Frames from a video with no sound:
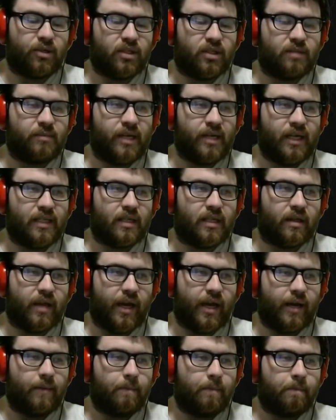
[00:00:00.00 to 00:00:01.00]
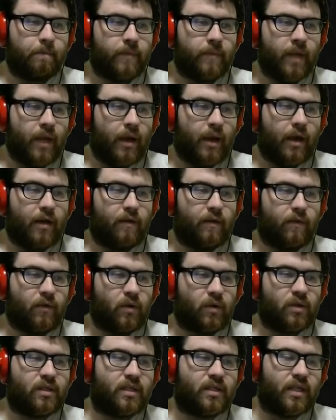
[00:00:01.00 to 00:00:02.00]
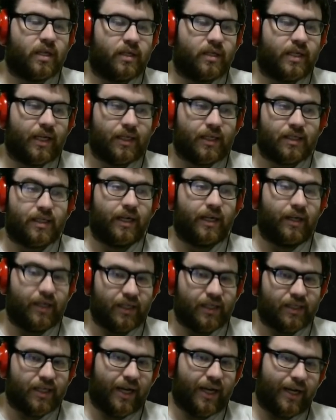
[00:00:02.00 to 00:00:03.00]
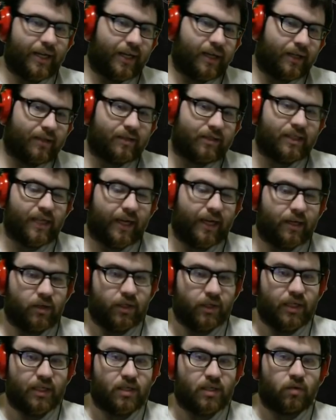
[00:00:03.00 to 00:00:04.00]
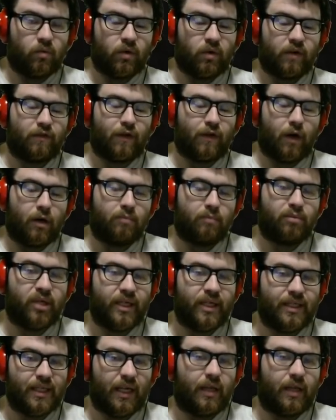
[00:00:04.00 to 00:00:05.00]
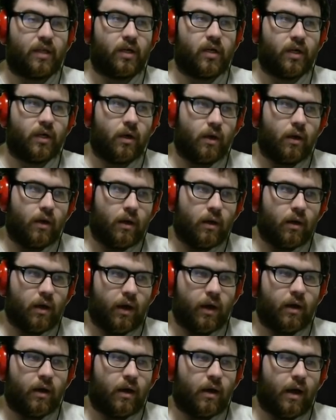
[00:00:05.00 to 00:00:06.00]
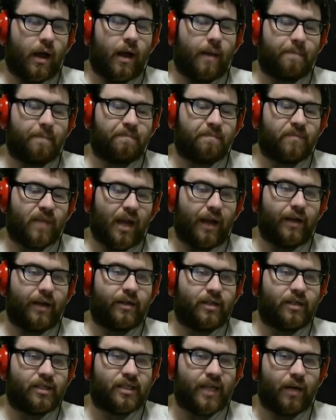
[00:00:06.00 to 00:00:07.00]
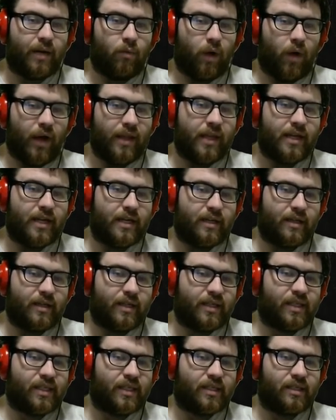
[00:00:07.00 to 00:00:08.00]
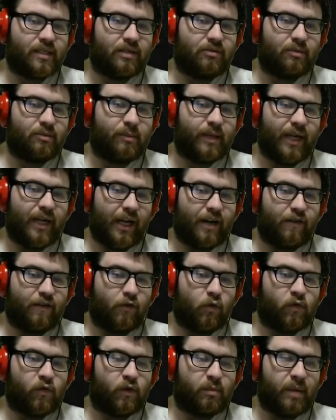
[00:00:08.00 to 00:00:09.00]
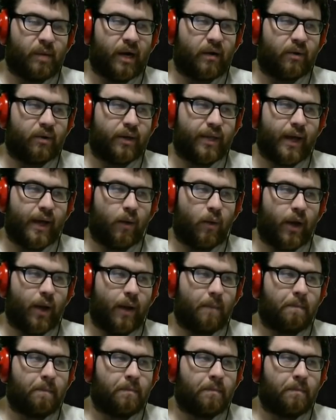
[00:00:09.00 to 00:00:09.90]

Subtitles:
is because of that. And of course, the dexterity stacking sadly doesn't work for arm blades either. Uh, I understand why they did this because it would be kind of overpowered that way.